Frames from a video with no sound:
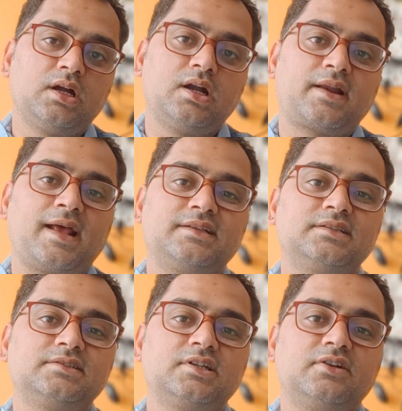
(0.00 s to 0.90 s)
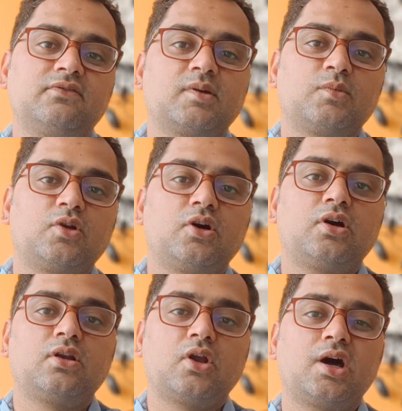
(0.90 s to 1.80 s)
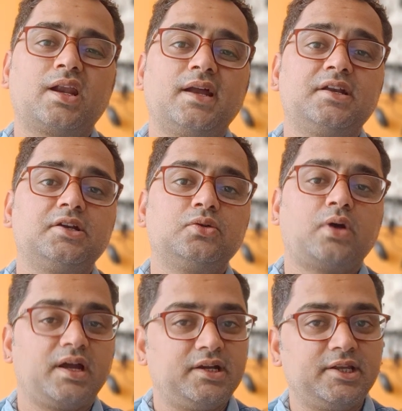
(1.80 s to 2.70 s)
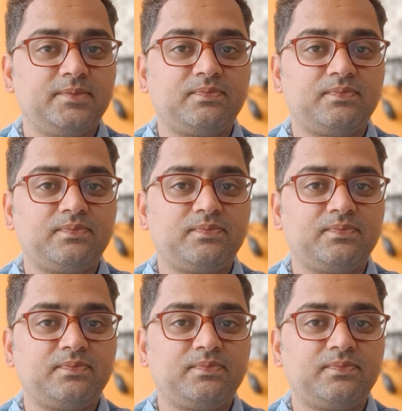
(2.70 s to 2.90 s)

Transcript: transitioned from non-IT to IT.